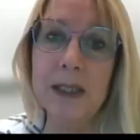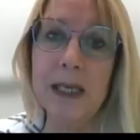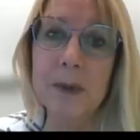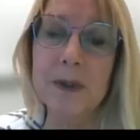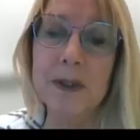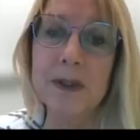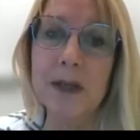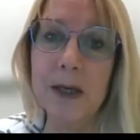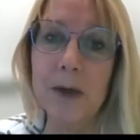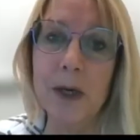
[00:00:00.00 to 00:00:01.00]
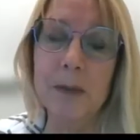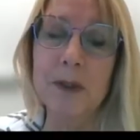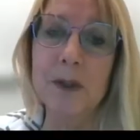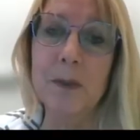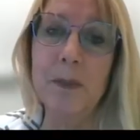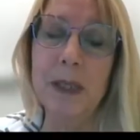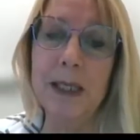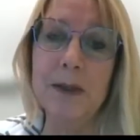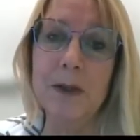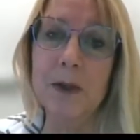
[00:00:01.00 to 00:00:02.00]
tables and diagrams, it's
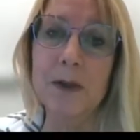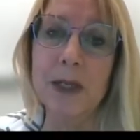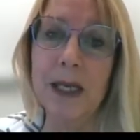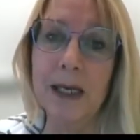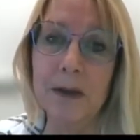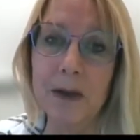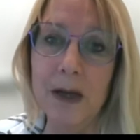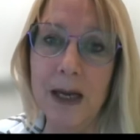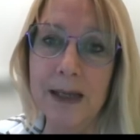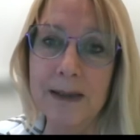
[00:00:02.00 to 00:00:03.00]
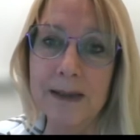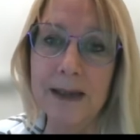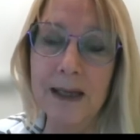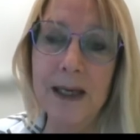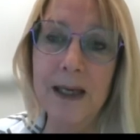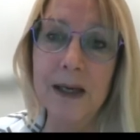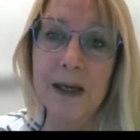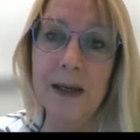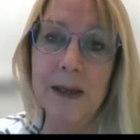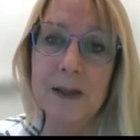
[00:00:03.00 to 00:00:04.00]
easier to analyze
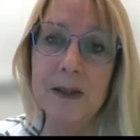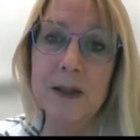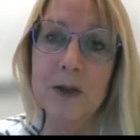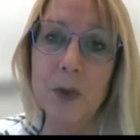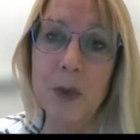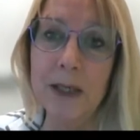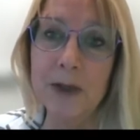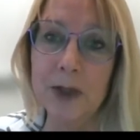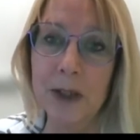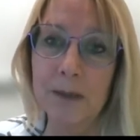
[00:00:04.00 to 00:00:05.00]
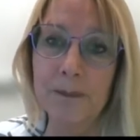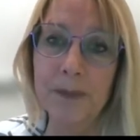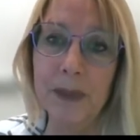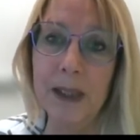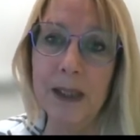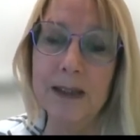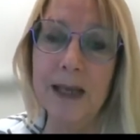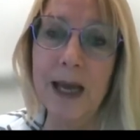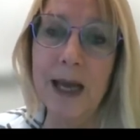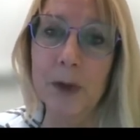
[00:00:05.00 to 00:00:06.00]
a situation in a
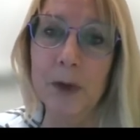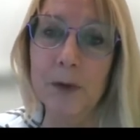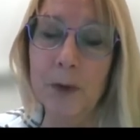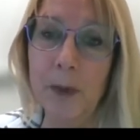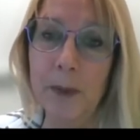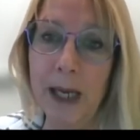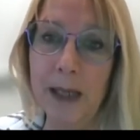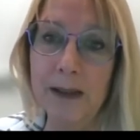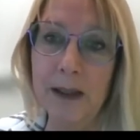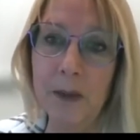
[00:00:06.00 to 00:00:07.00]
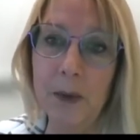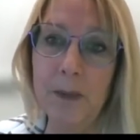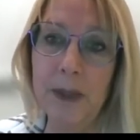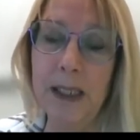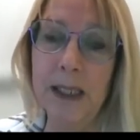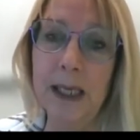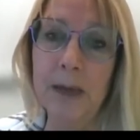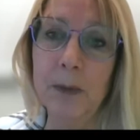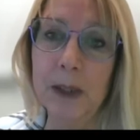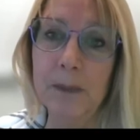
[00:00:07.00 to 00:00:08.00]
tabular format than it would be in
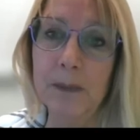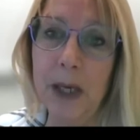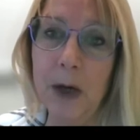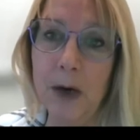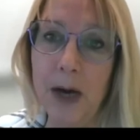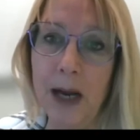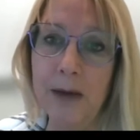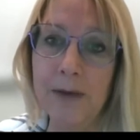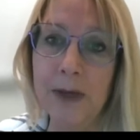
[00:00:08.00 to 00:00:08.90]
a written paragraph.